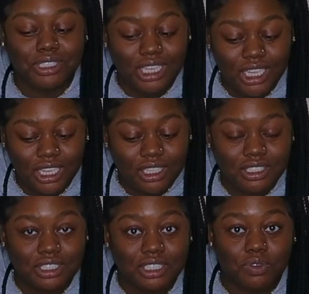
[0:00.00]

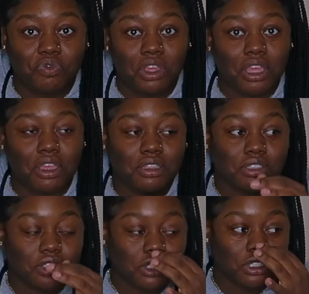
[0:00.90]
jeans just fit
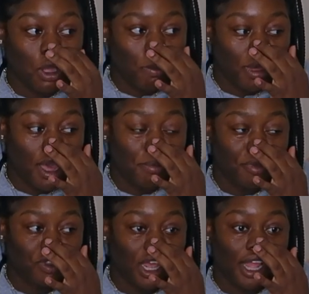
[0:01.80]
so bum
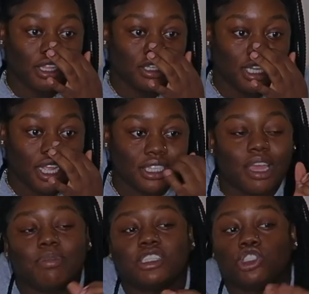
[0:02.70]
if they like the jackets
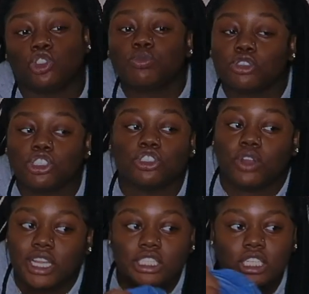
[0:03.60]
have that super
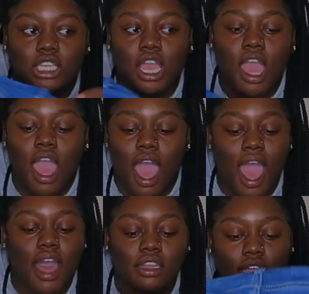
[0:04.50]
stretchy?
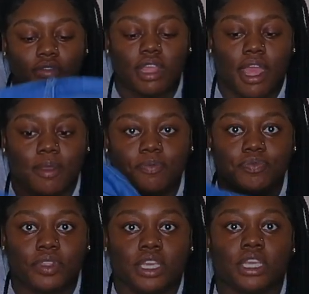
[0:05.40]
I love that.
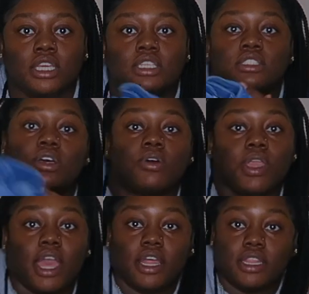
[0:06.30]
So
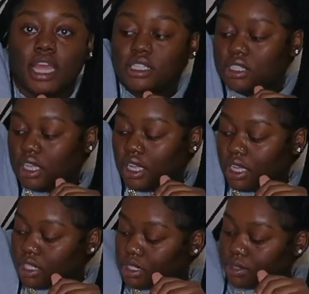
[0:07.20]
yeah, that's
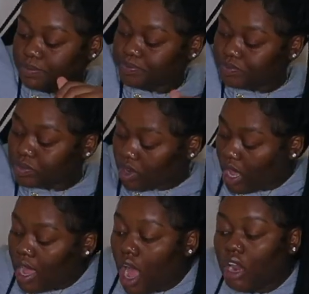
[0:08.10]
these.
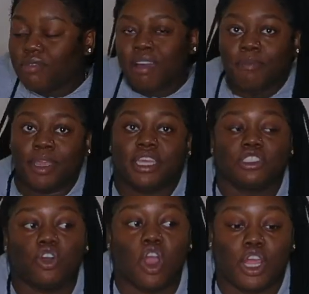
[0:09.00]
And all of my
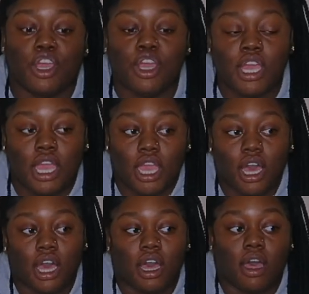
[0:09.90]
pants are
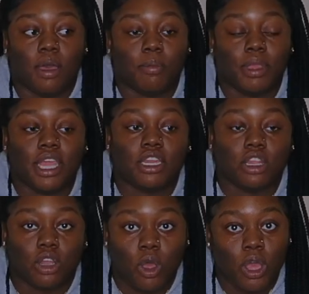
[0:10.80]
in
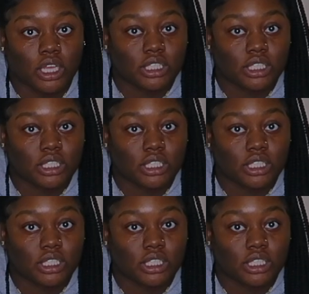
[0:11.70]
a long